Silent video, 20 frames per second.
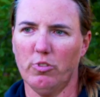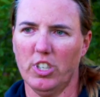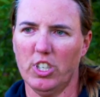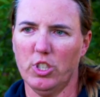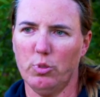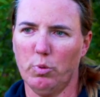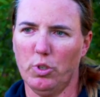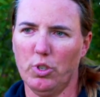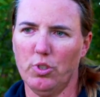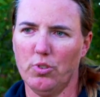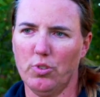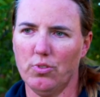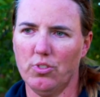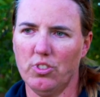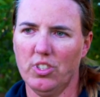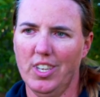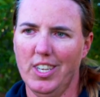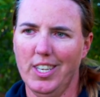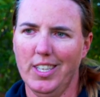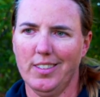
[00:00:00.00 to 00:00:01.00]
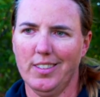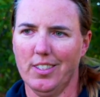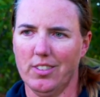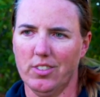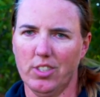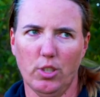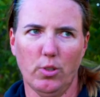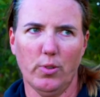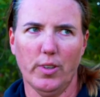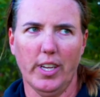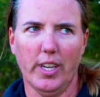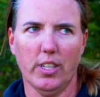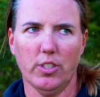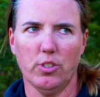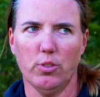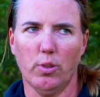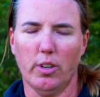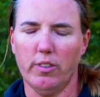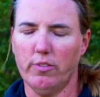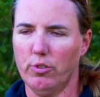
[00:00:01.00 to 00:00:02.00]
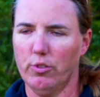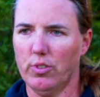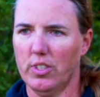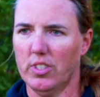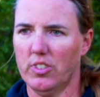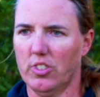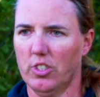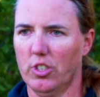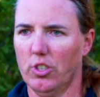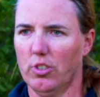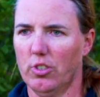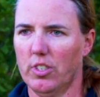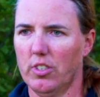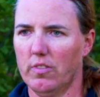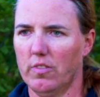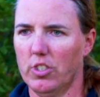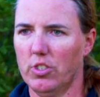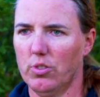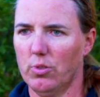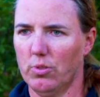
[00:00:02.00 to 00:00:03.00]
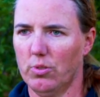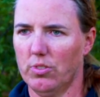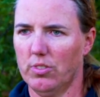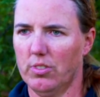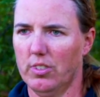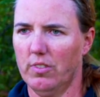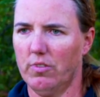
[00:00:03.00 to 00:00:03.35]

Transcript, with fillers: fresh produce that's going out to our food insecure individuals.